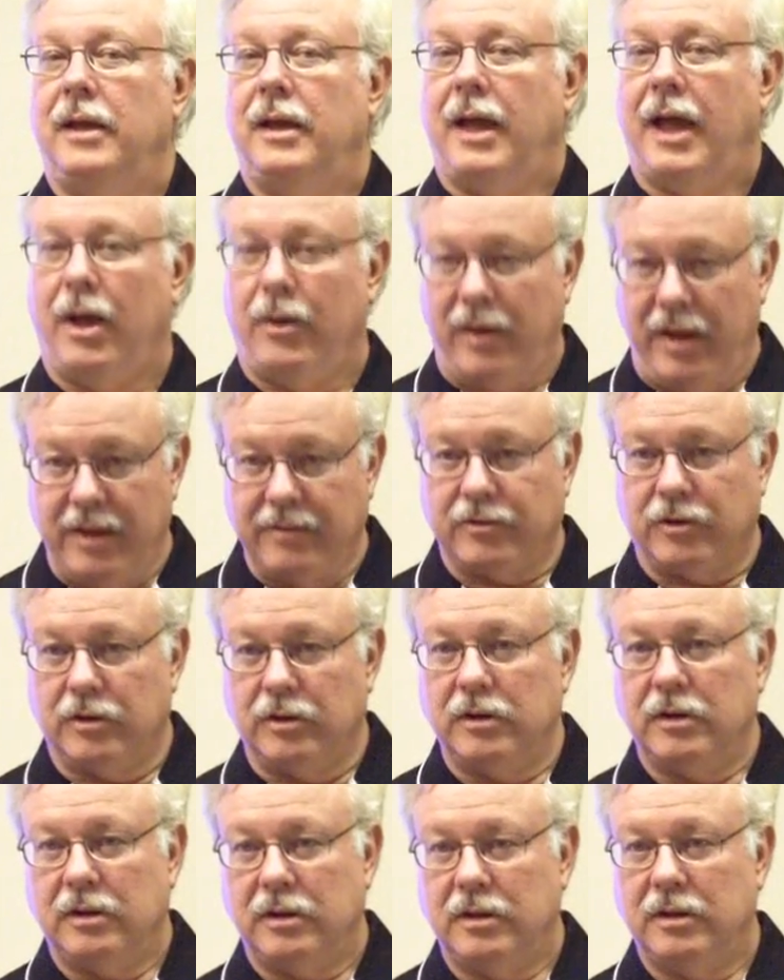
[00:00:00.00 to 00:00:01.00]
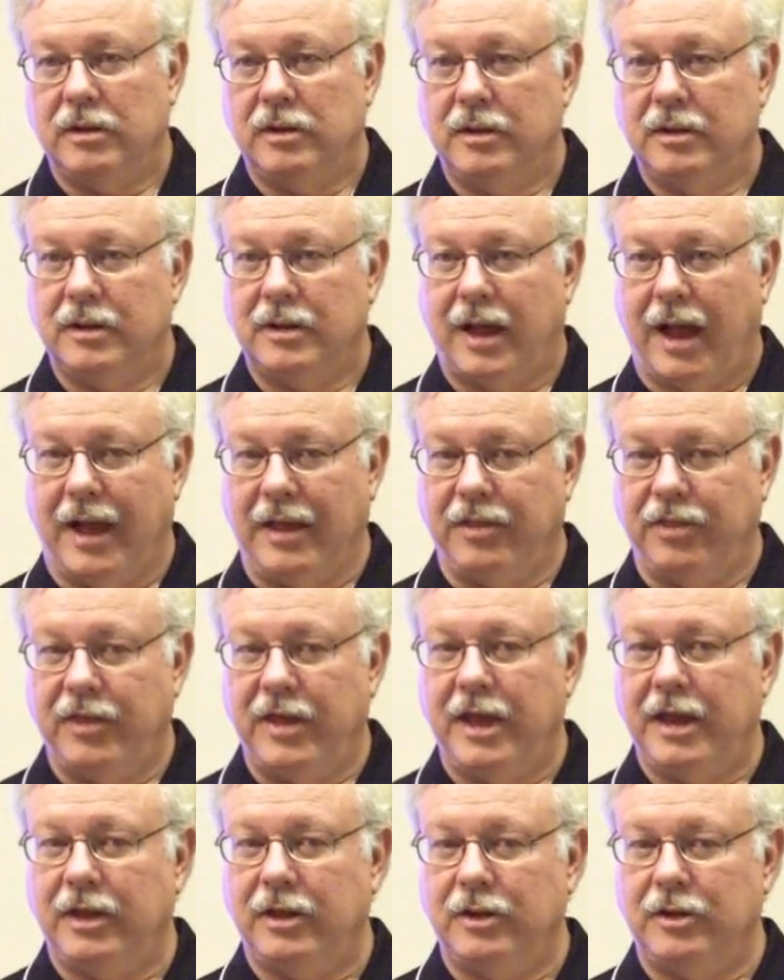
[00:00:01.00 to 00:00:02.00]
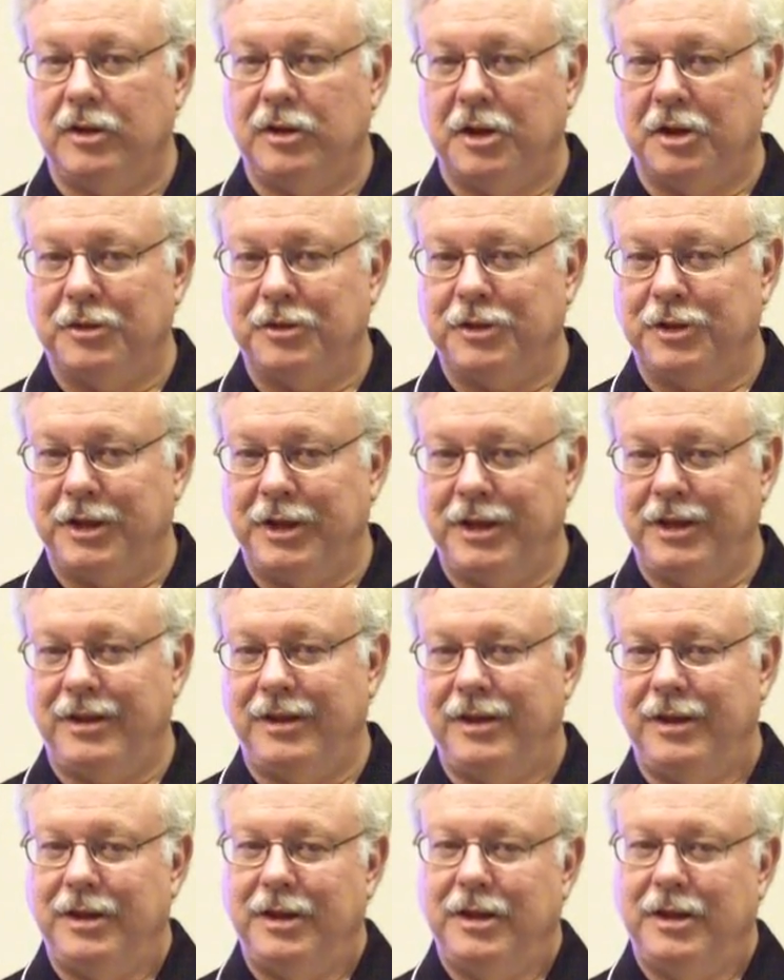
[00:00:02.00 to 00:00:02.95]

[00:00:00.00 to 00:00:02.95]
however, I think the